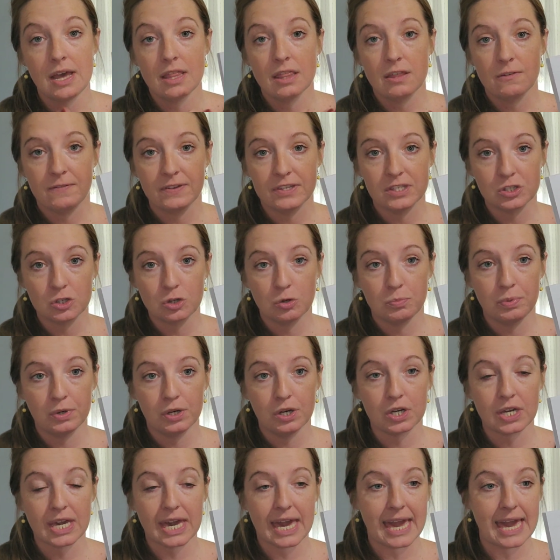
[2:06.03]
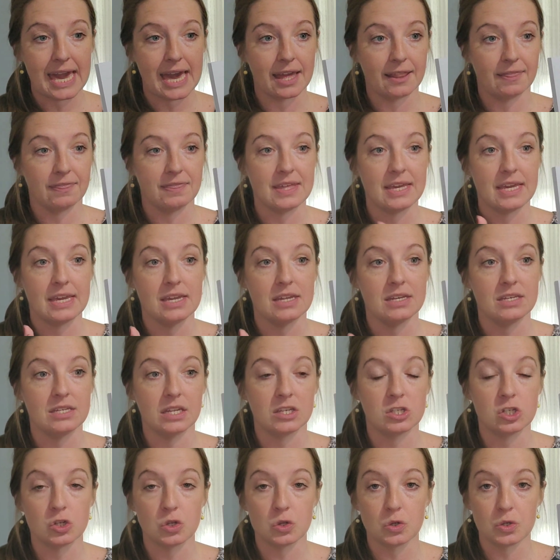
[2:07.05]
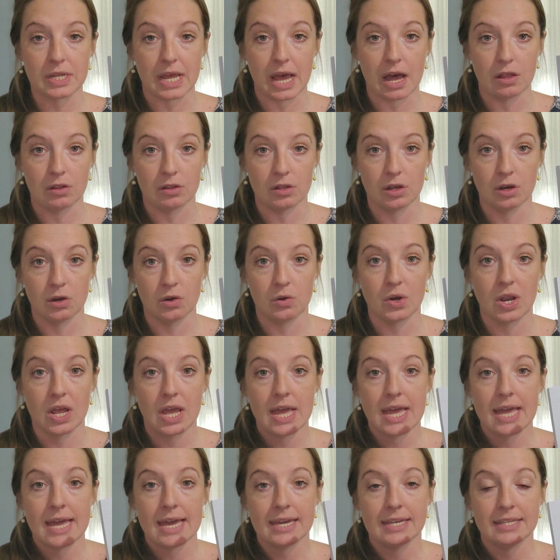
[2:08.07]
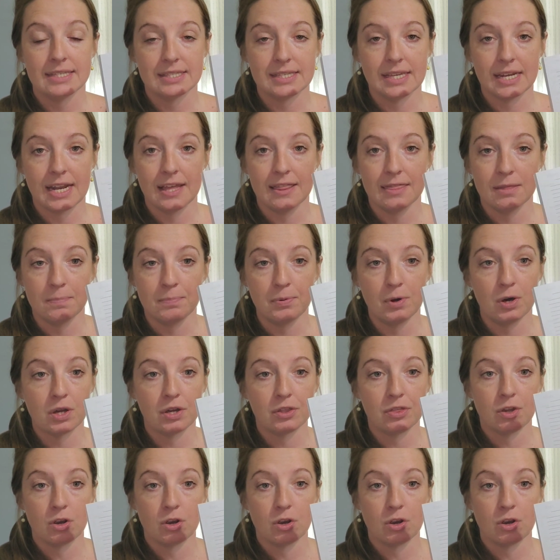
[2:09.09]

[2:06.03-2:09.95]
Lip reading: the physical book and the digital download is that in the book,